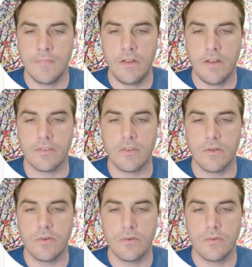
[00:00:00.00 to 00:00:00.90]
All right,
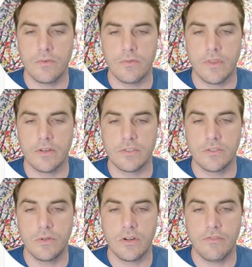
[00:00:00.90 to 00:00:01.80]
so there's
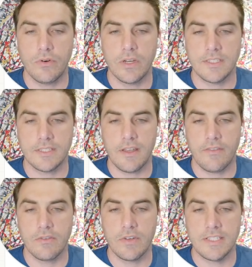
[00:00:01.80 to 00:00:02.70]

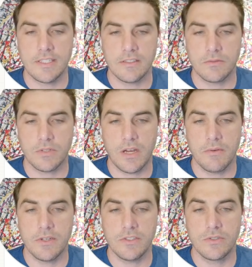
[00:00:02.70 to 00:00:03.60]
247 Resend
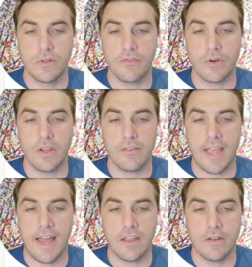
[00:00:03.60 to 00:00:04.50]
subscribers, 243
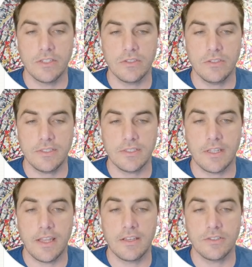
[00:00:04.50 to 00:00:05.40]
Attio
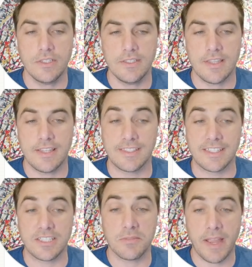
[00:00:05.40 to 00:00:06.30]
entries. This is
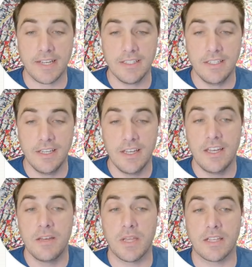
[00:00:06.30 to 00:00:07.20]
expected
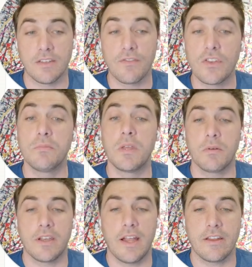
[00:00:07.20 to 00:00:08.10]
because a few people
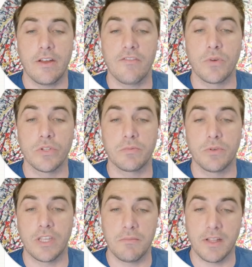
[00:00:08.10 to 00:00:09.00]
on Attio have multiple
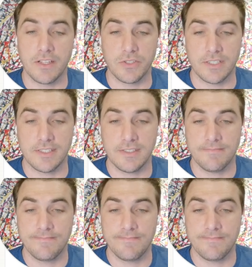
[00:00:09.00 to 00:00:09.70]
email addresses.